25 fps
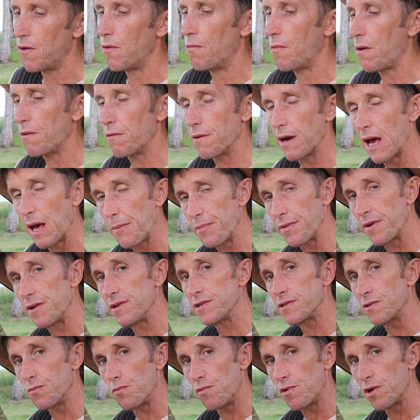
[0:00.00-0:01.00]
What will happen
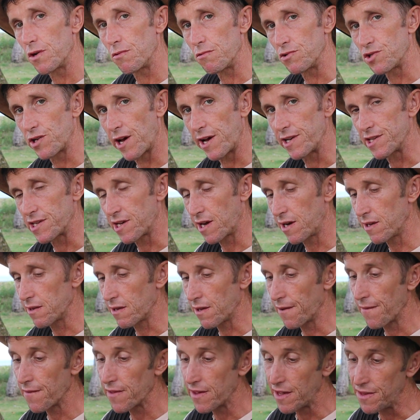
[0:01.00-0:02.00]
is the water will change colour.